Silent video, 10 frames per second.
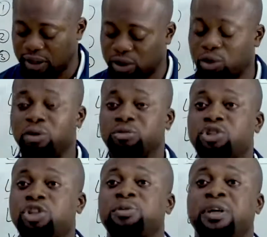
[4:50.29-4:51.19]
So
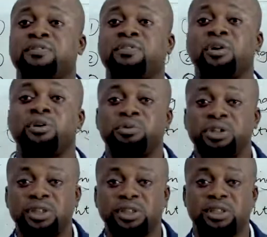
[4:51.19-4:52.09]
trips and fall,
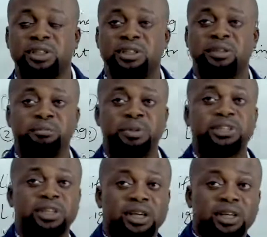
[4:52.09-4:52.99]
which is
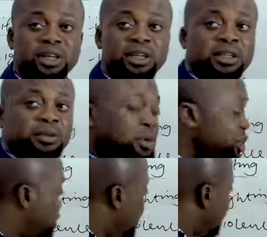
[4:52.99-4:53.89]
basically major.